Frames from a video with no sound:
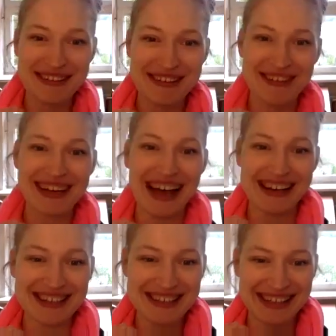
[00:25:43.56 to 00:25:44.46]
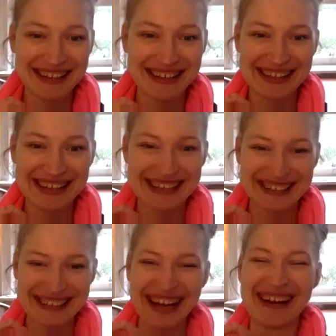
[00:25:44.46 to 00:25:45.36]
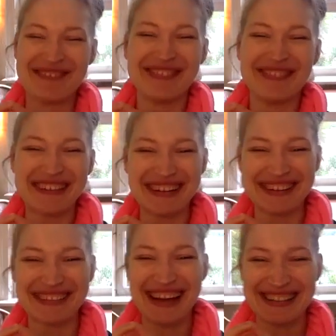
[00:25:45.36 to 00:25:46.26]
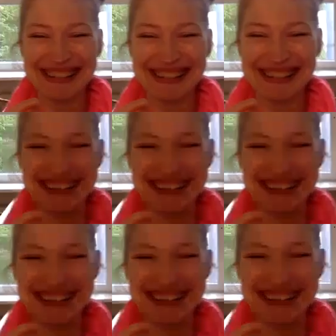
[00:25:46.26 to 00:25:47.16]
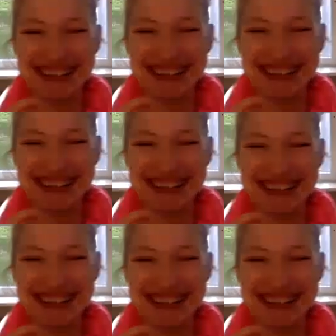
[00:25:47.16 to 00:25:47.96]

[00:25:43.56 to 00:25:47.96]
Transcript: with your lunch in order to be with us again. I